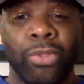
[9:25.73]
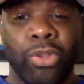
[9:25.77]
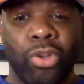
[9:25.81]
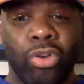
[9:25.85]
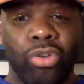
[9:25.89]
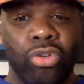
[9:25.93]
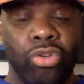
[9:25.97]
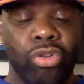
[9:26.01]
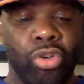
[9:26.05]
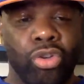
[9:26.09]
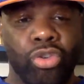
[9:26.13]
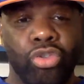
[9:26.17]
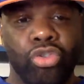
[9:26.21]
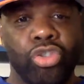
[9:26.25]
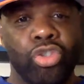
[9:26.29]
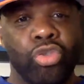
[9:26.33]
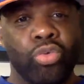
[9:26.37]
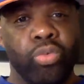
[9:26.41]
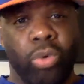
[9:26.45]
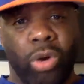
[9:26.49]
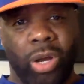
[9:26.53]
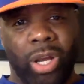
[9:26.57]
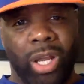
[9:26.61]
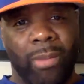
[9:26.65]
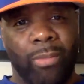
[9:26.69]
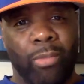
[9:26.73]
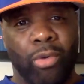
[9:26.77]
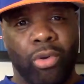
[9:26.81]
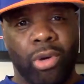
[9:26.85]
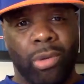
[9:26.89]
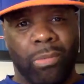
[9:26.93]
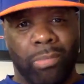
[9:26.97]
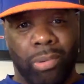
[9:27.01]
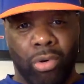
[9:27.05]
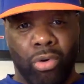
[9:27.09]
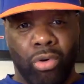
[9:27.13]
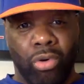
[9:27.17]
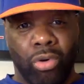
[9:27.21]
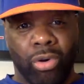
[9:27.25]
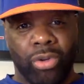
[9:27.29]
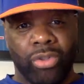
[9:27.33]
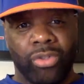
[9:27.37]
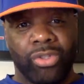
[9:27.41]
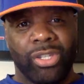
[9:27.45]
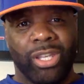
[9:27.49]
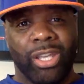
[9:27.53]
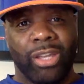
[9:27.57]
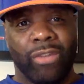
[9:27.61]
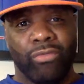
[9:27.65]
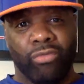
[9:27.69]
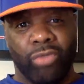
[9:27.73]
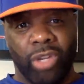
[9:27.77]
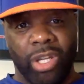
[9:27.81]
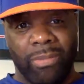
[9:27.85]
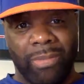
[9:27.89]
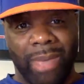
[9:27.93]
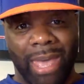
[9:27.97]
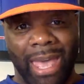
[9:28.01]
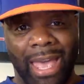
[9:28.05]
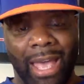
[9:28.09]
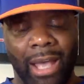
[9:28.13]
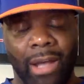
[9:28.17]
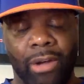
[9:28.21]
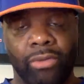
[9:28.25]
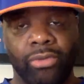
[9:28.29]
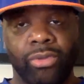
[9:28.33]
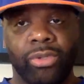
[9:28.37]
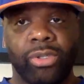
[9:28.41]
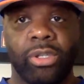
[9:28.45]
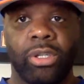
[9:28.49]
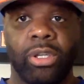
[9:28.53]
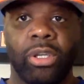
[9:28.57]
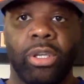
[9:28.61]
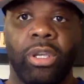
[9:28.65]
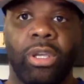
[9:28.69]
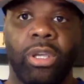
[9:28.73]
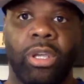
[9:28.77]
you just want him on the boards, getting rebounds